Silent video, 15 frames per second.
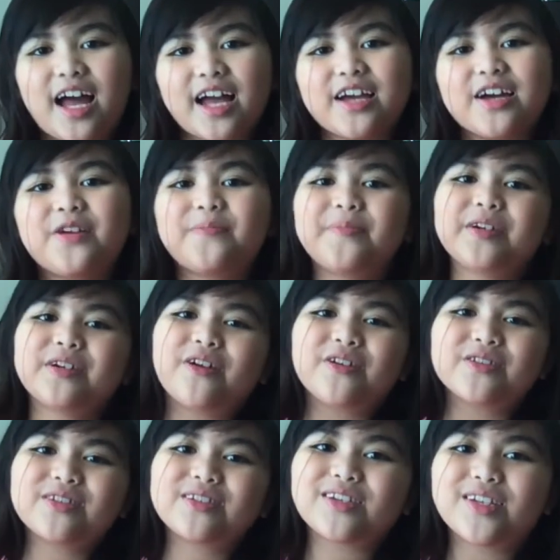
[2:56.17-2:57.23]
I hope you
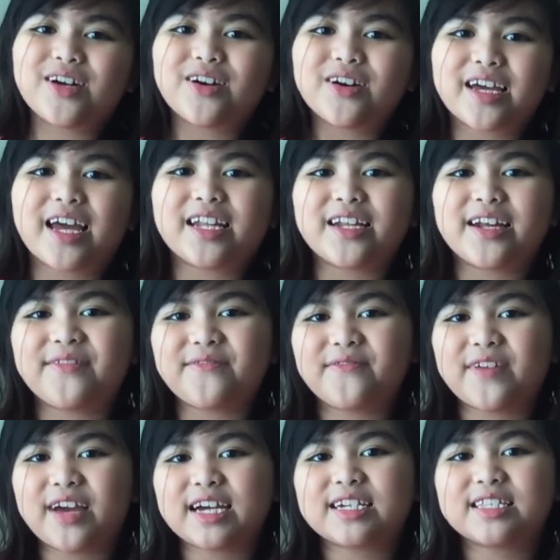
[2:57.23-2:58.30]
also don't get
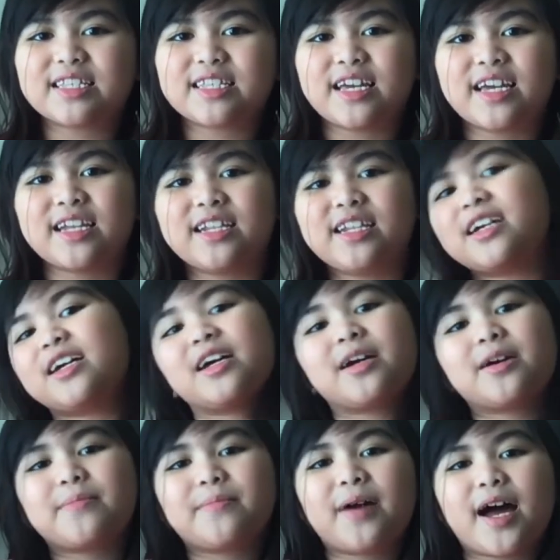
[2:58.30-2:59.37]
infected.
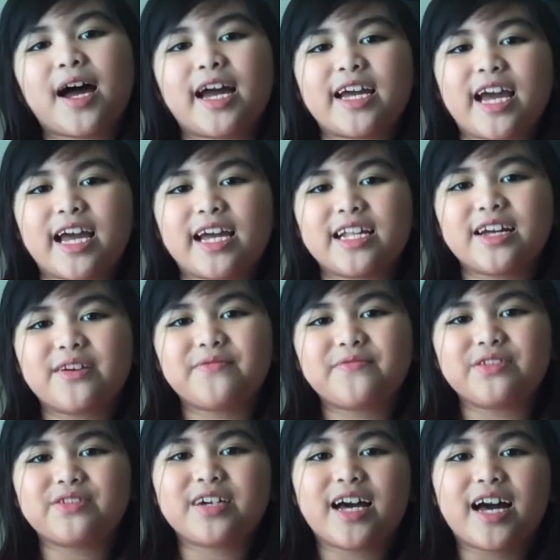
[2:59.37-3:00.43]
Bye, I
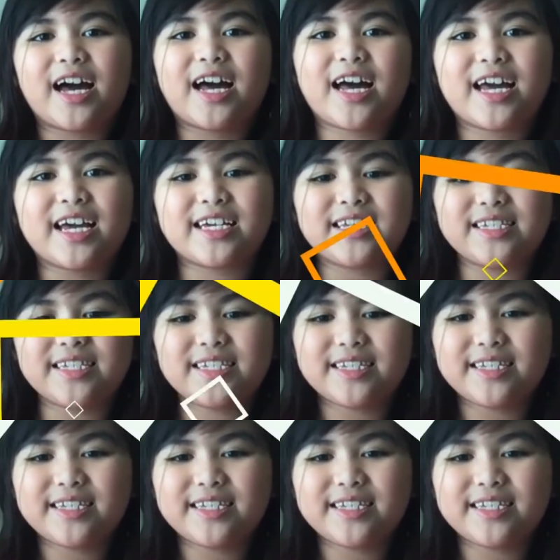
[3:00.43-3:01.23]
love you guys.